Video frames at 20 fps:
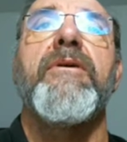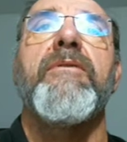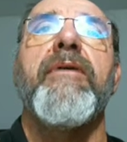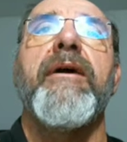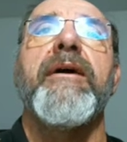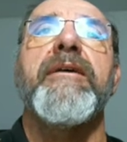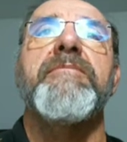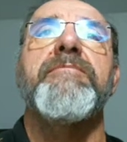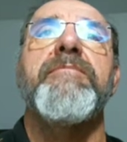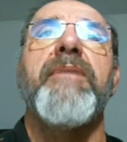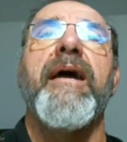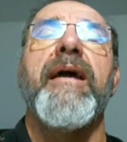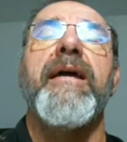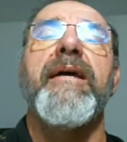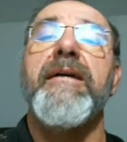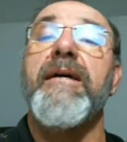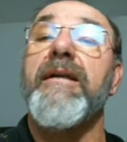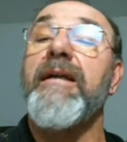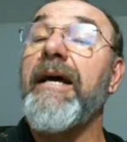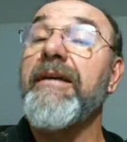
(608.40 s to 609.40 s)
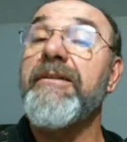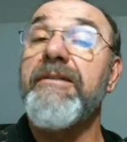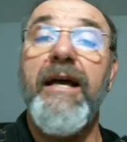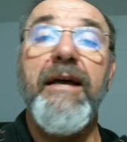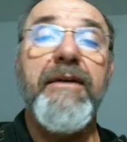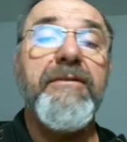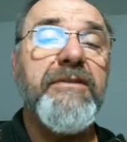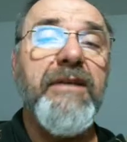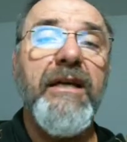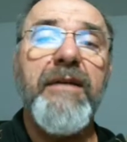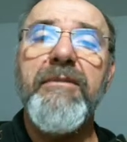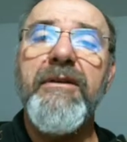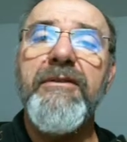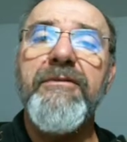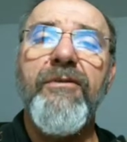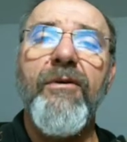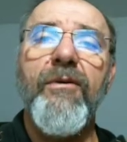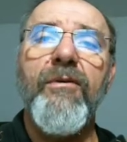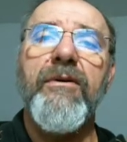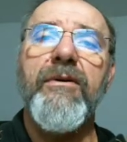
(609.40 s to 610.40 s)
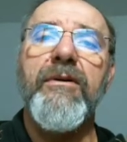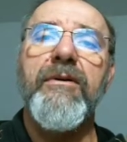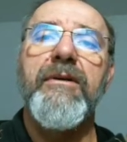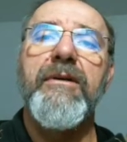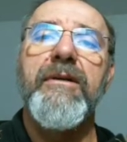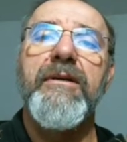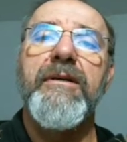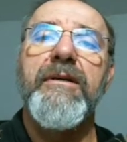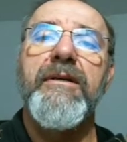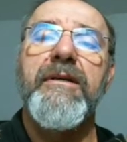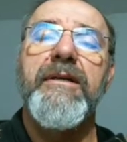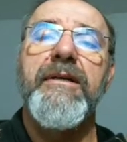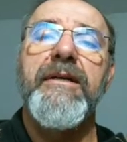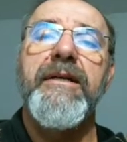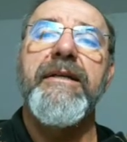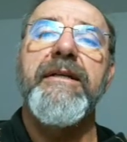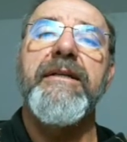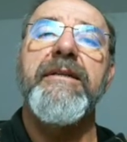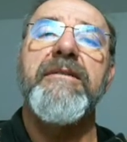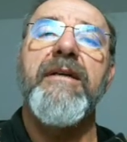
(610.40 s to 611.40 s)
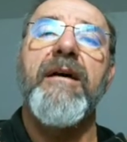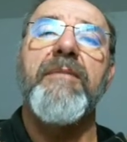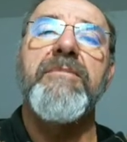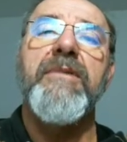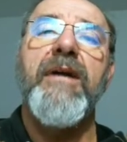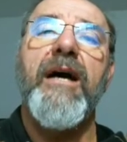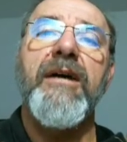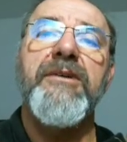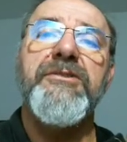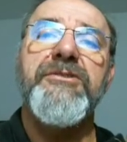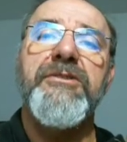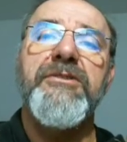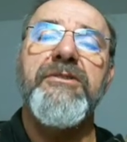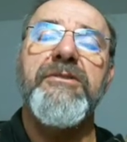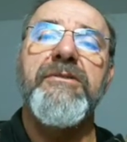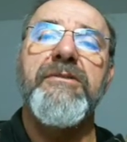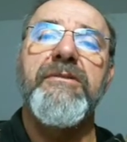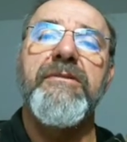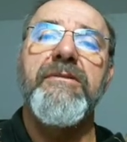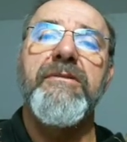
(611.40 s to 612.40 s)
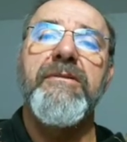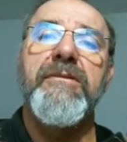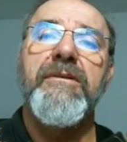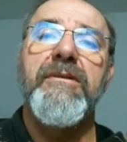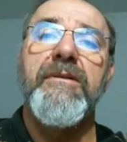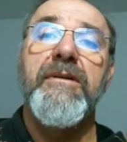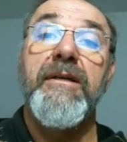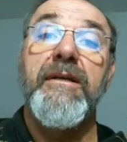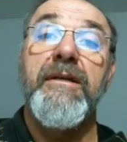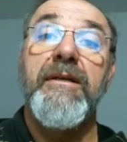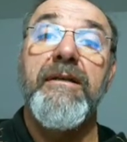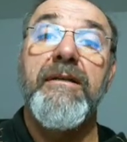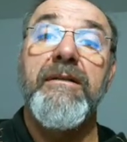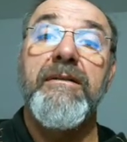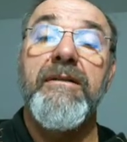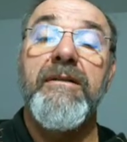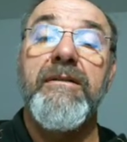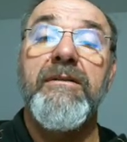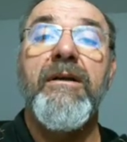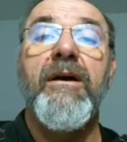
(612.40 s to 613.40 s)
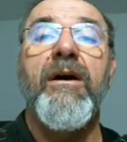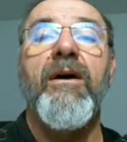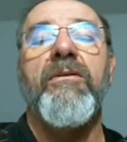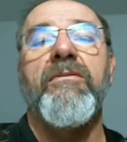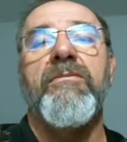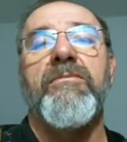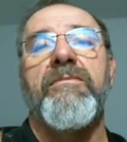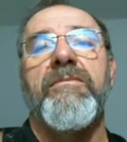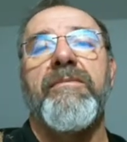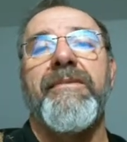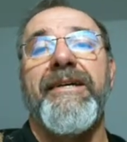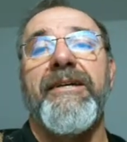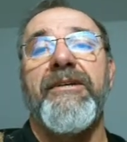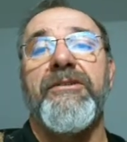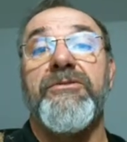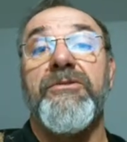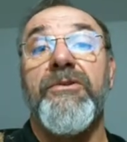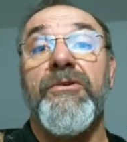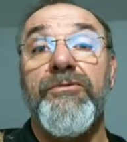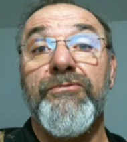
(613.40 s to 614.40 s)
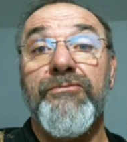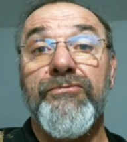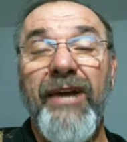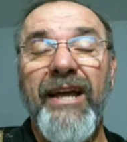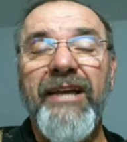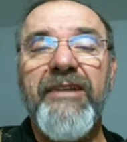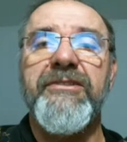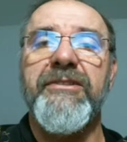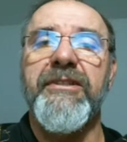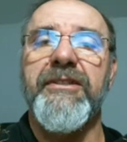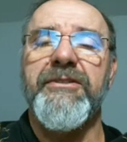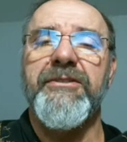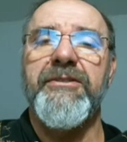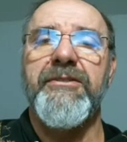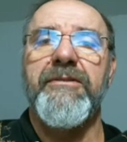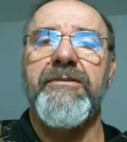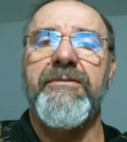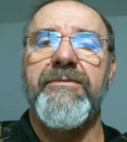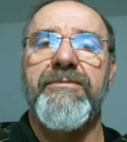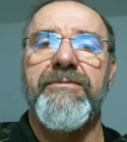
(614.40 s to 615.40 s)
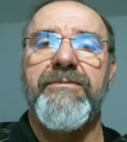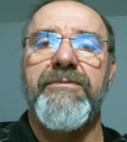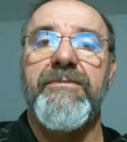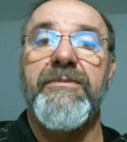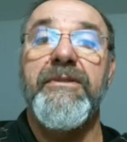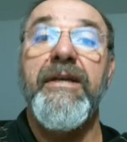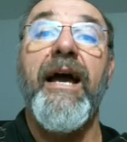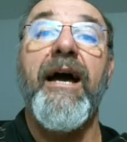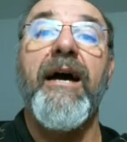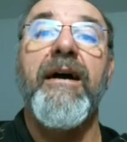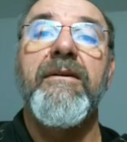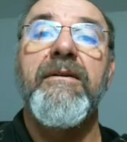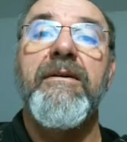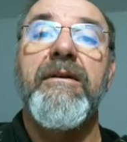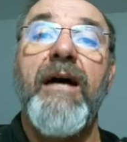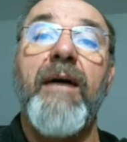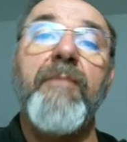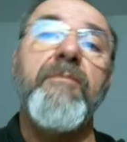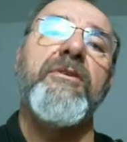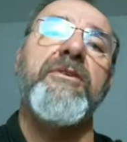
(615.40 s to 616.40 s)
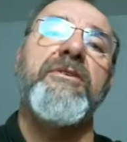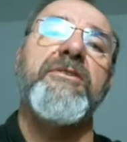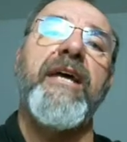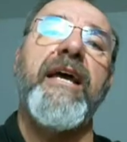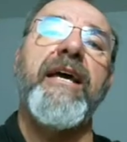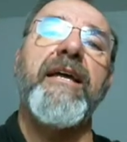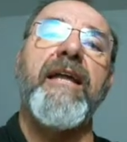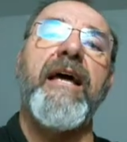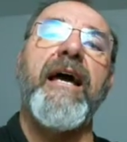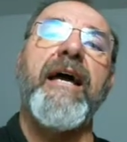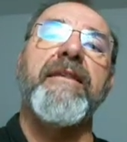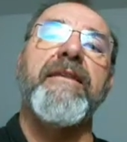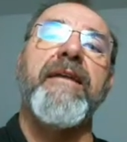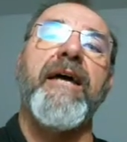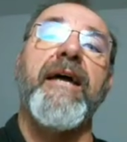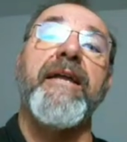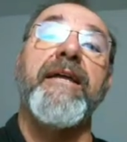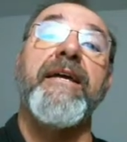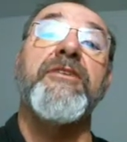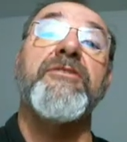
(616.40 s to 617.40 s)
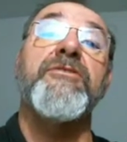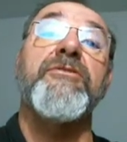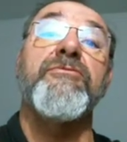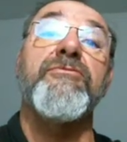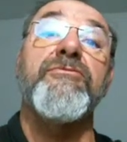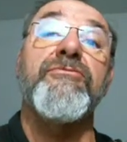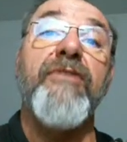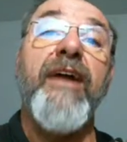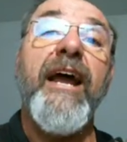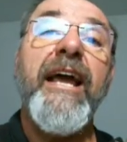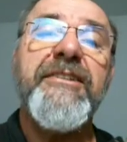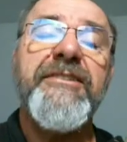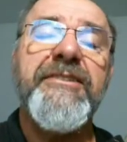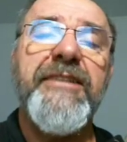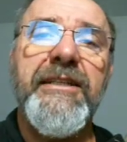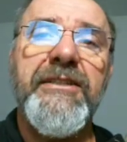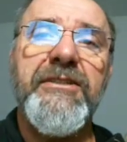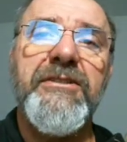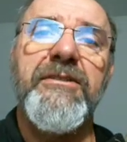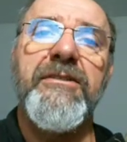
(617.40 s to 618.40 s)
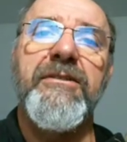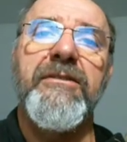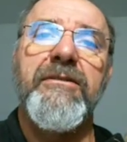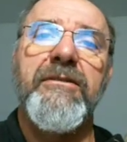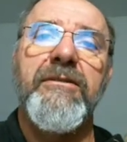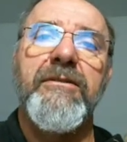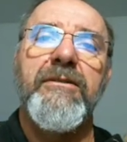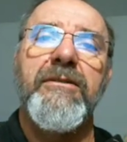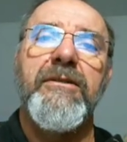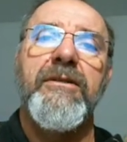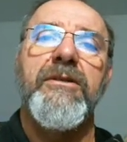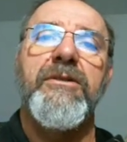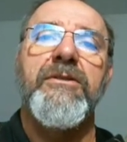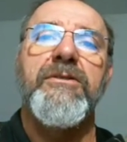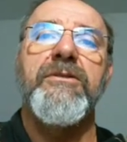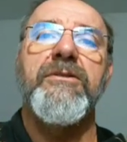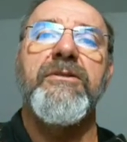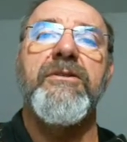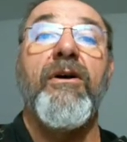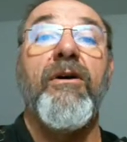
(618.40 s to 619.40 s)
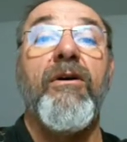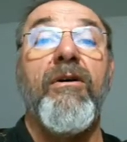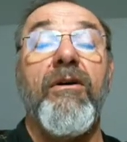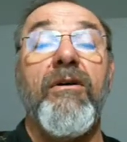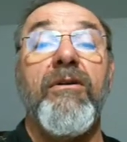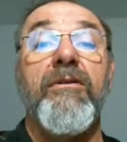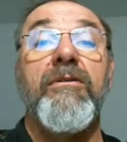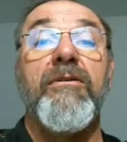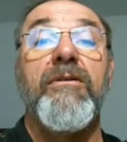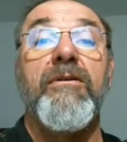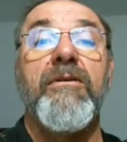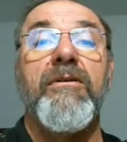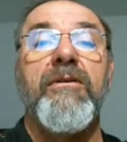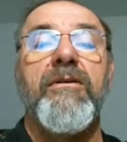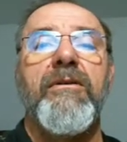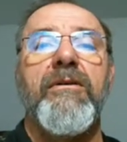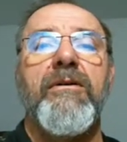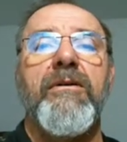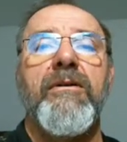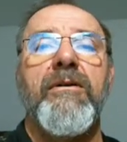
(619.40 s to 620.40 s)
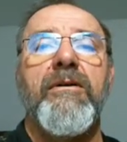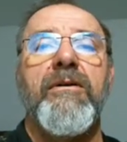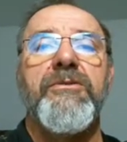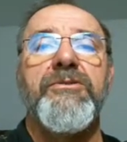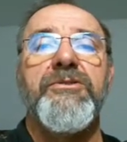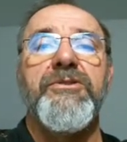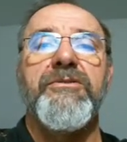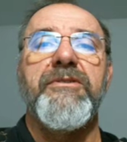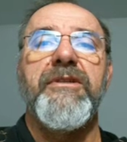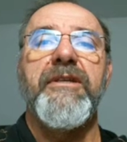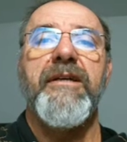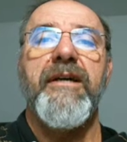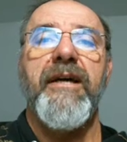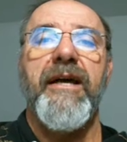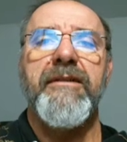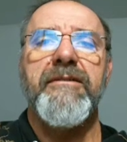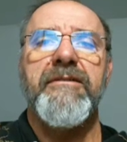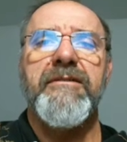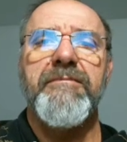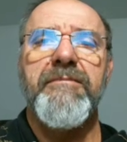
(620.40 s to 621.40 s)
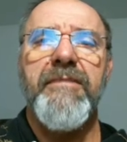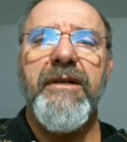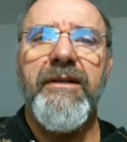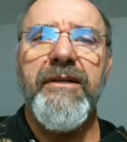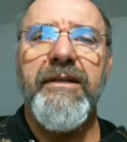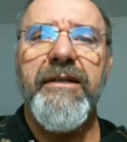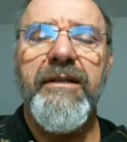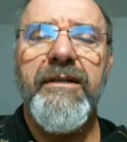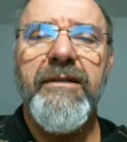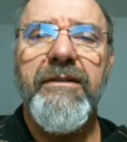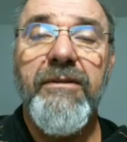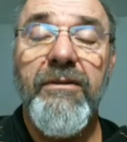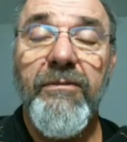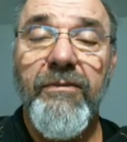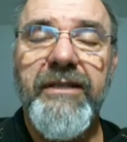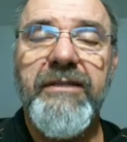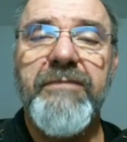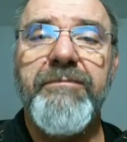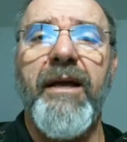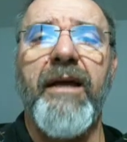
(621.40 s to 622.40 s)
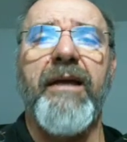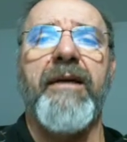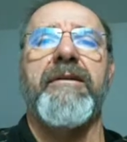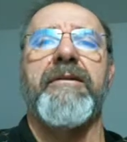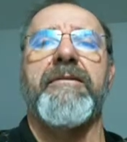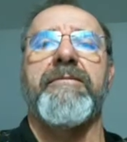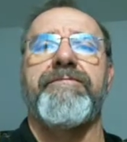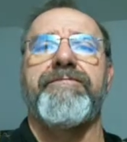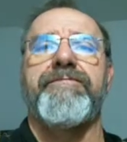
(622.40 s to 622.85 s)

West Bank, as I have said before, it is obnoxious. No, it's racist. Yeah, I'm going to say it like that. It's racist to call Judea and Samaria the West Bank.